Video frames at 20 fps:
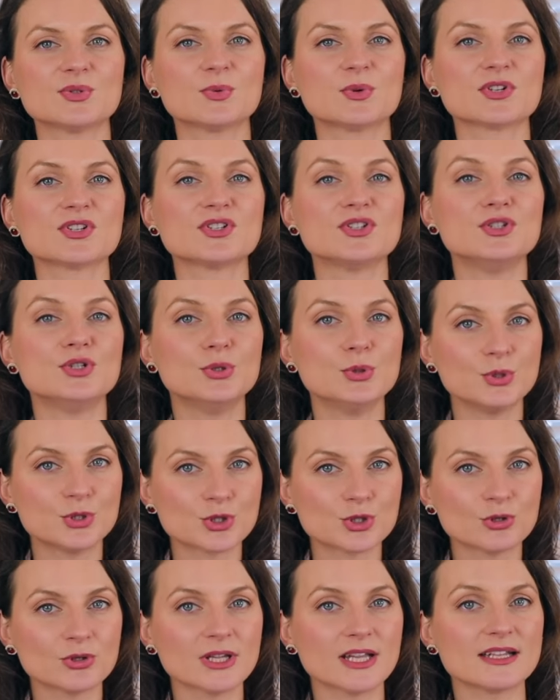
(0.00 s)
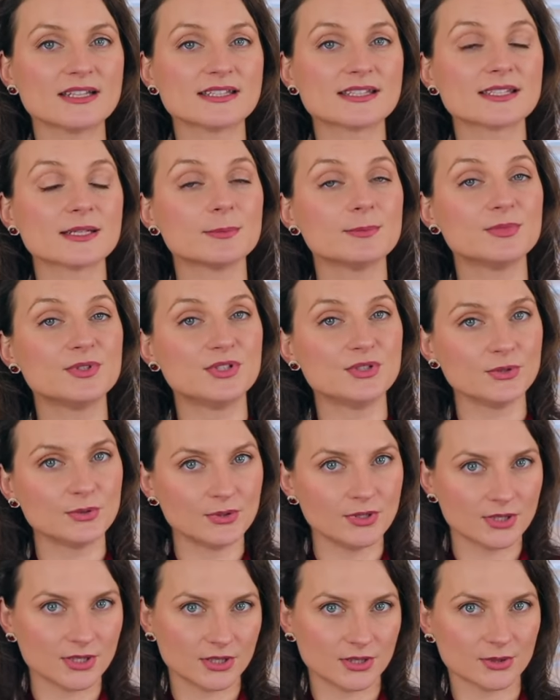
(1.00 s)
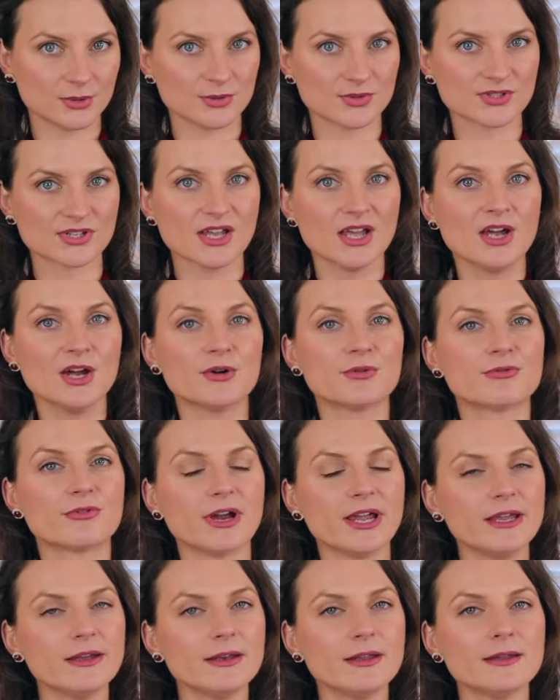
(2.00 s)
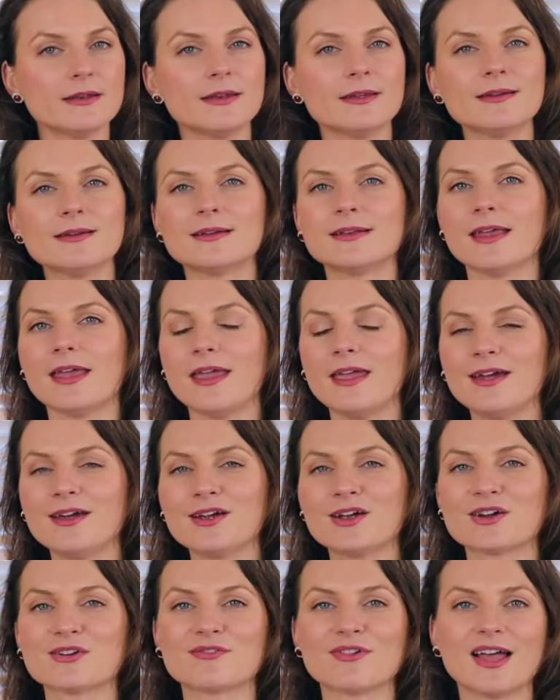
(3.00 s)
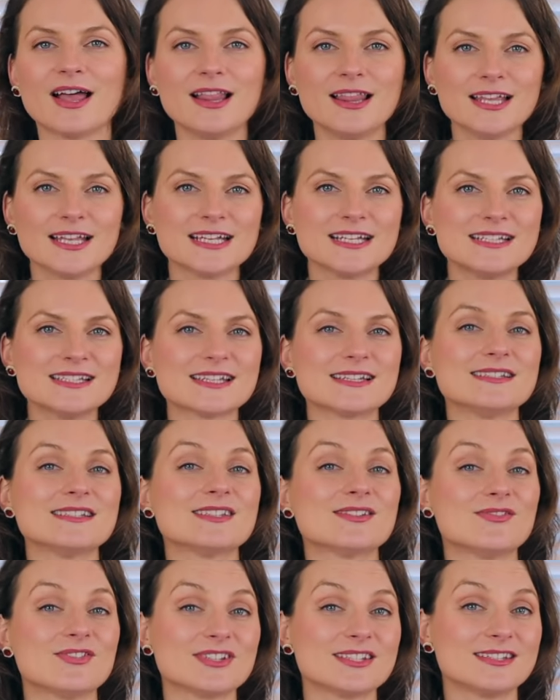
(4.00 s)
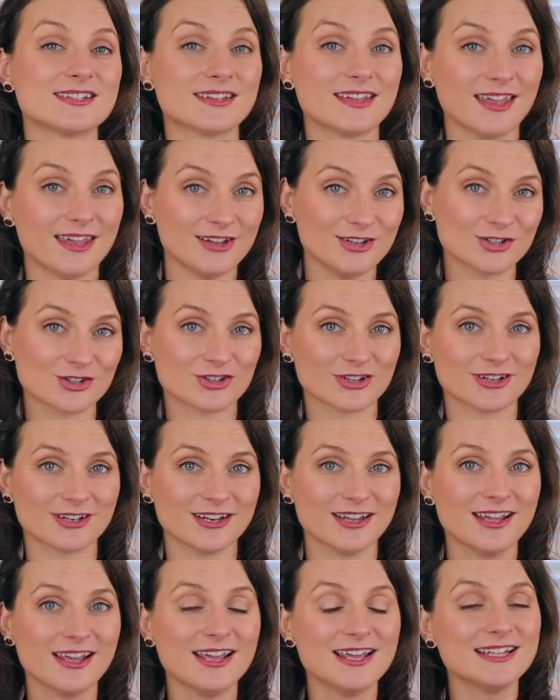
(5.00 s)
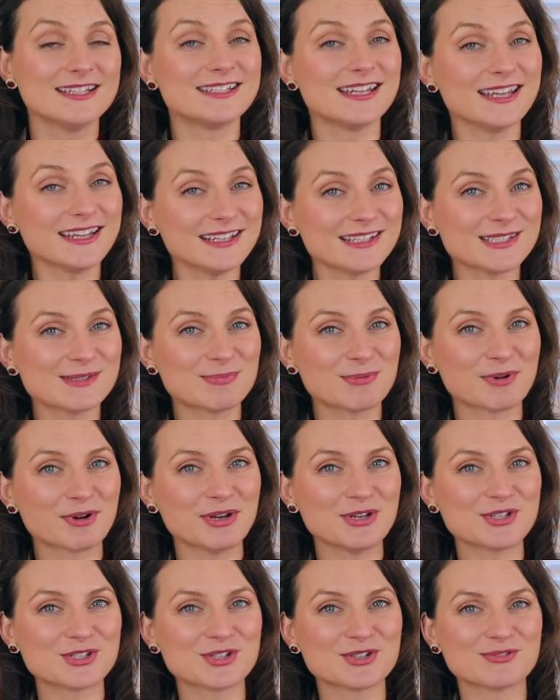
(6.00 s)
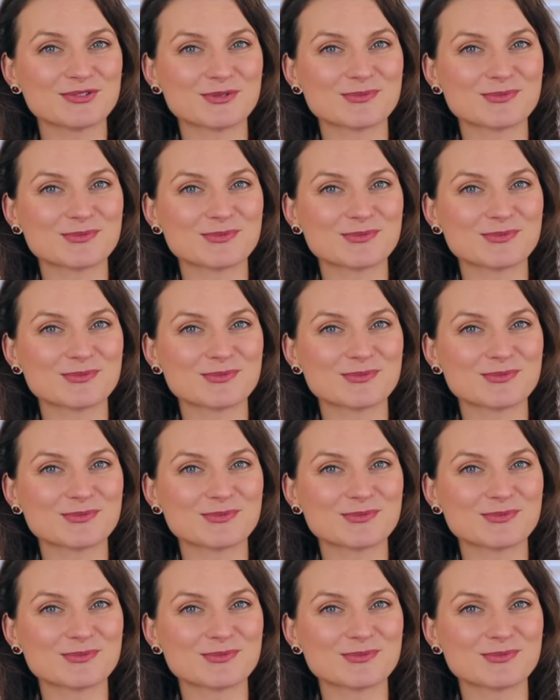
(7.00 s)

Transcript: towards neutral and subdued hues, radiating an air of elegance and sophistication. Take inspiration